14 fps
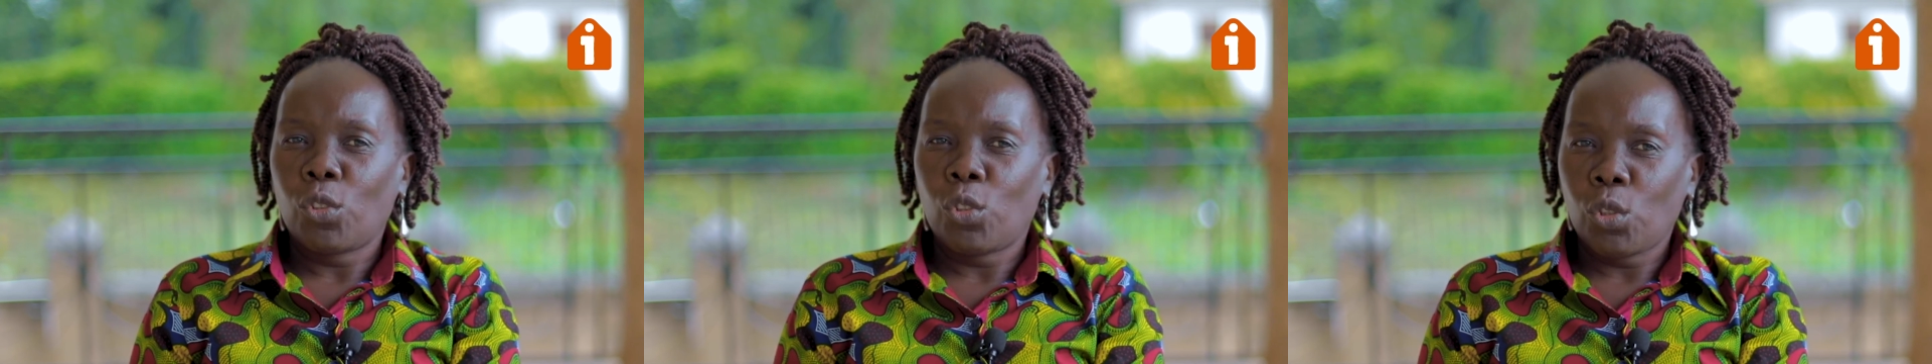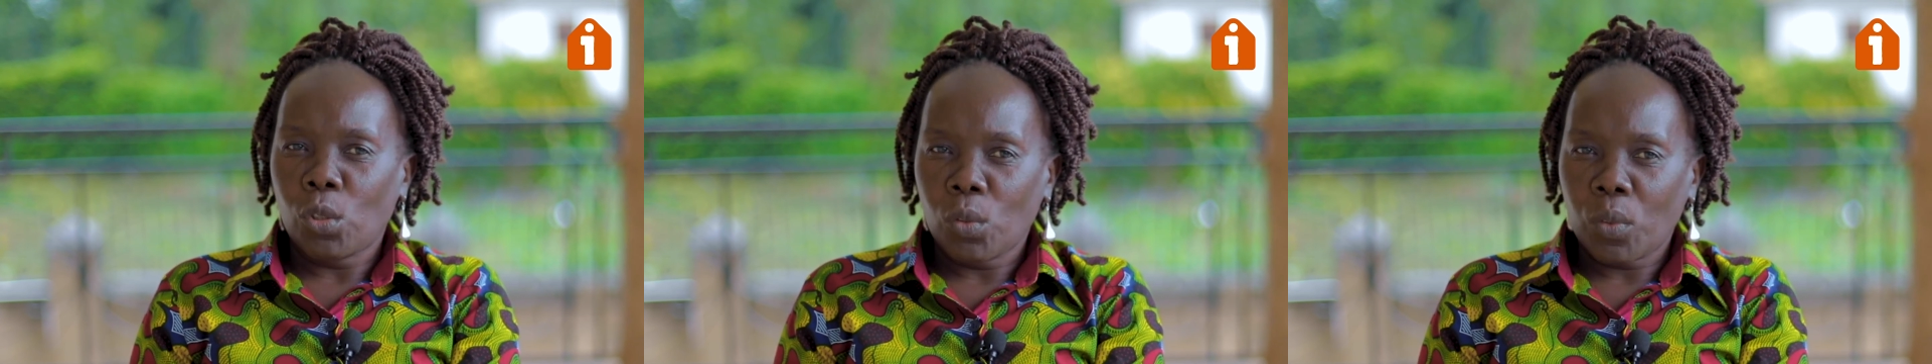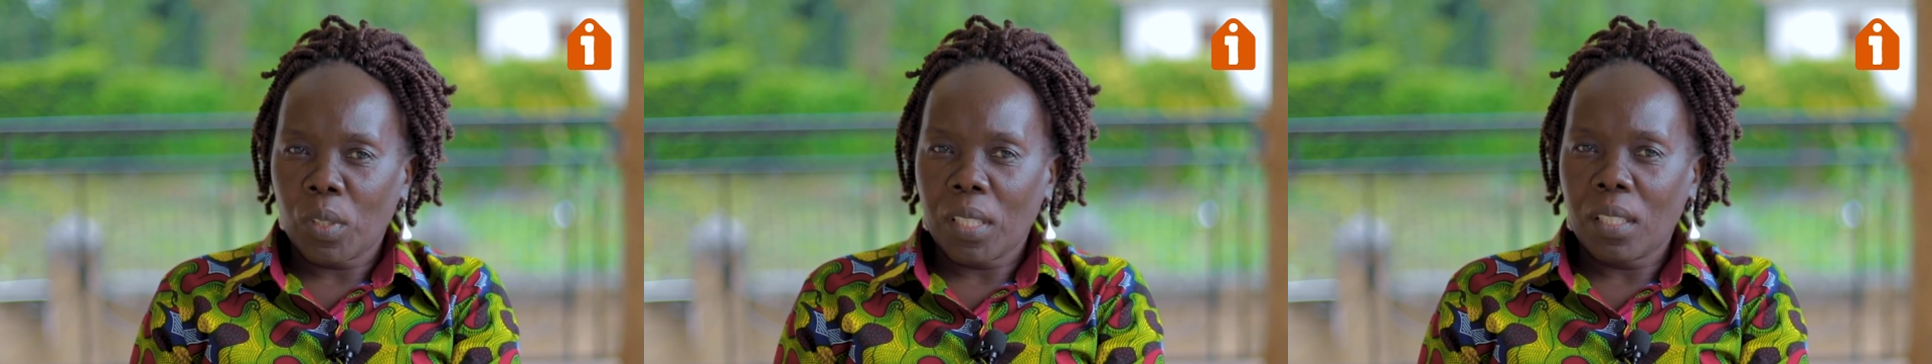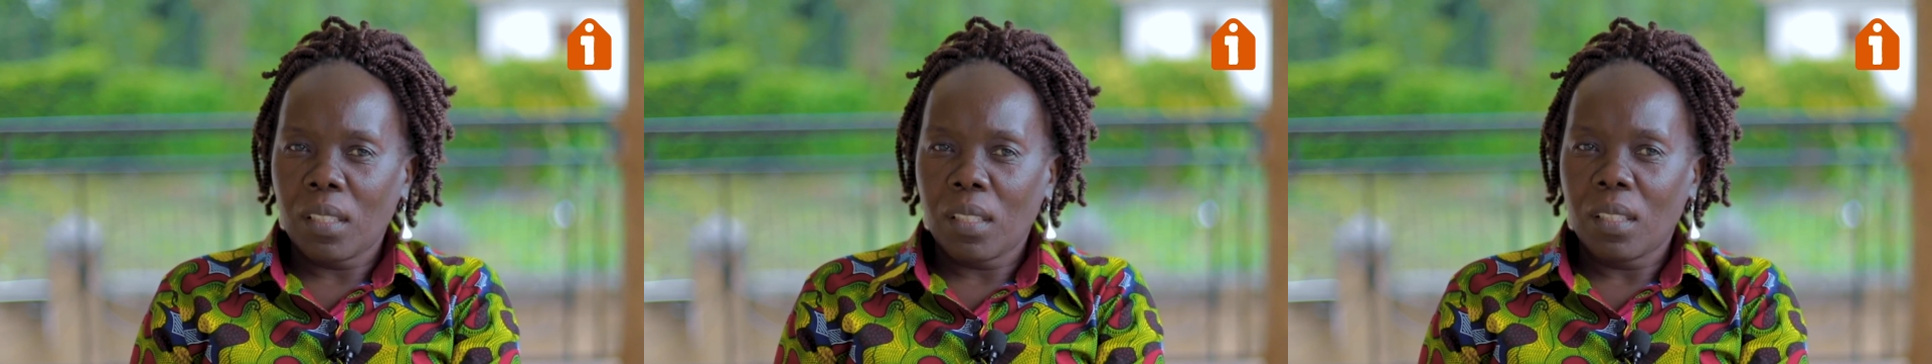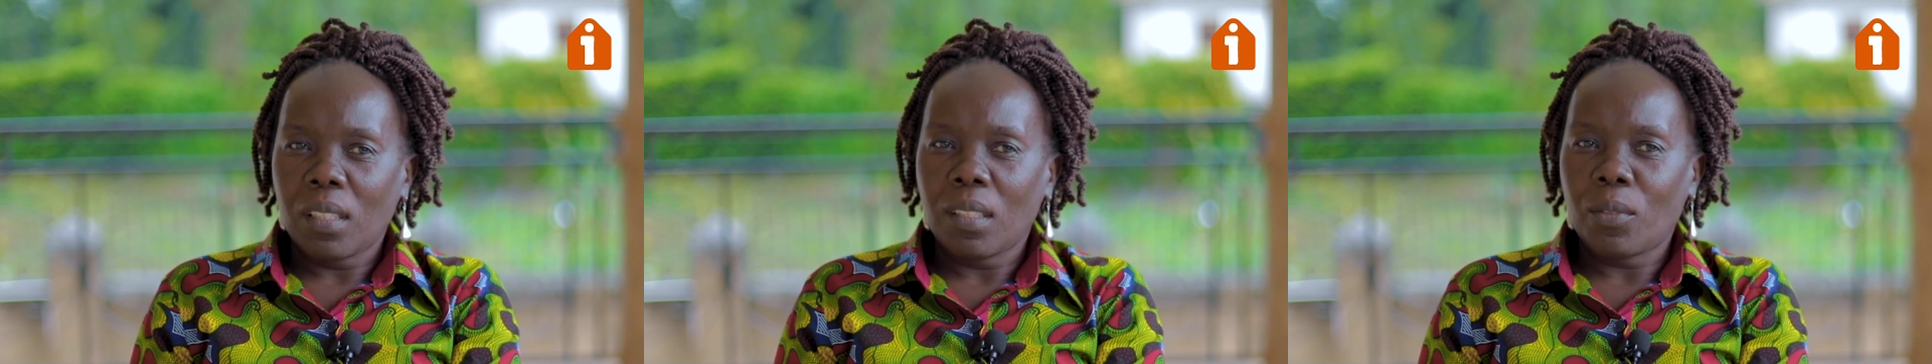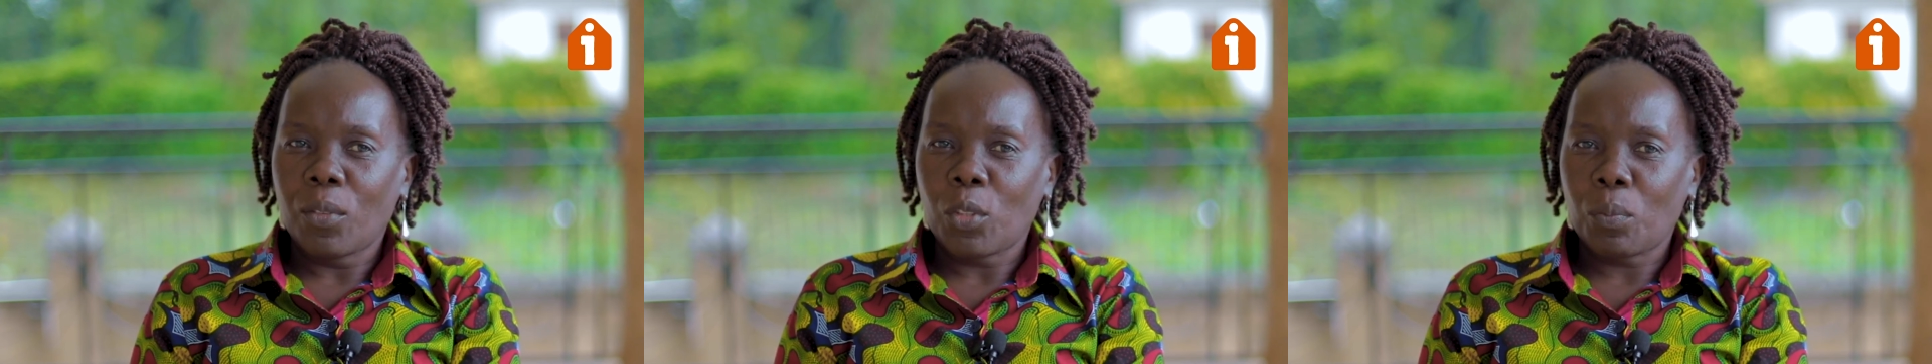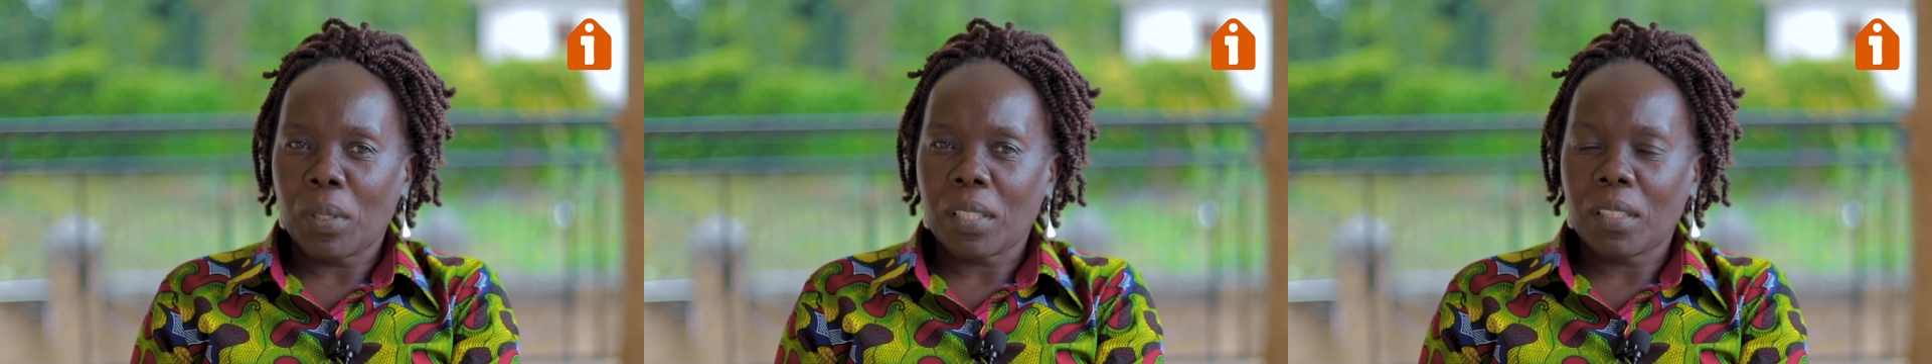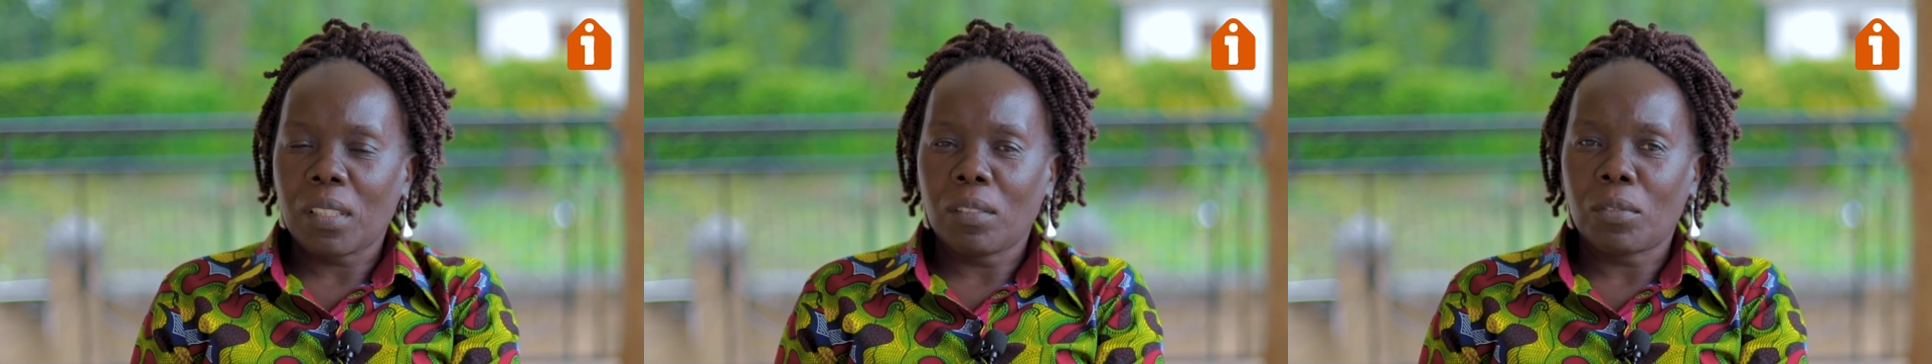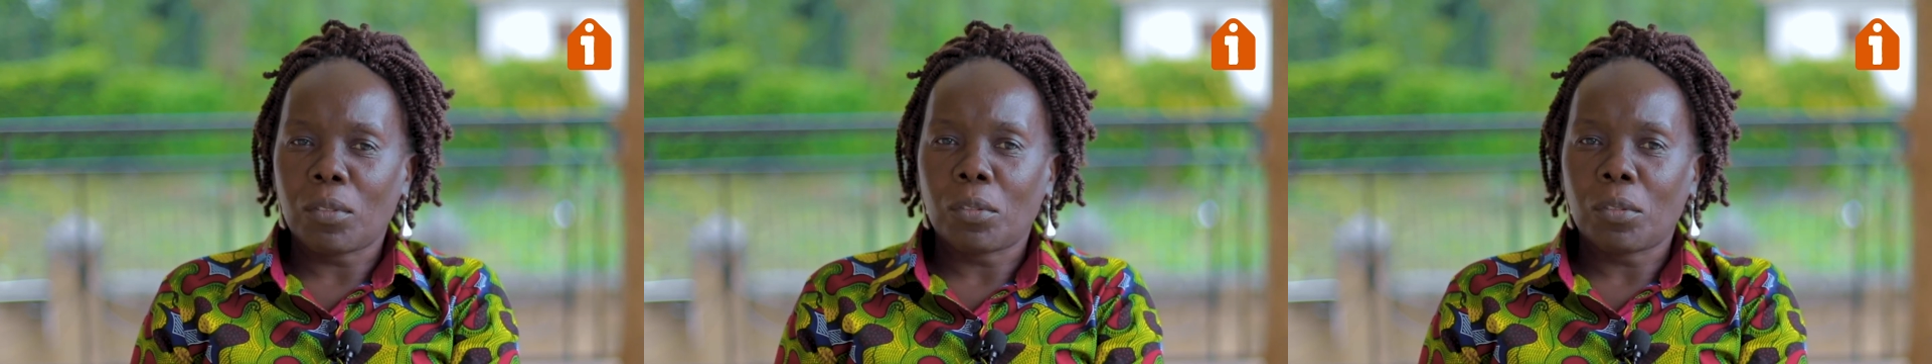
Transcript: children, irrespective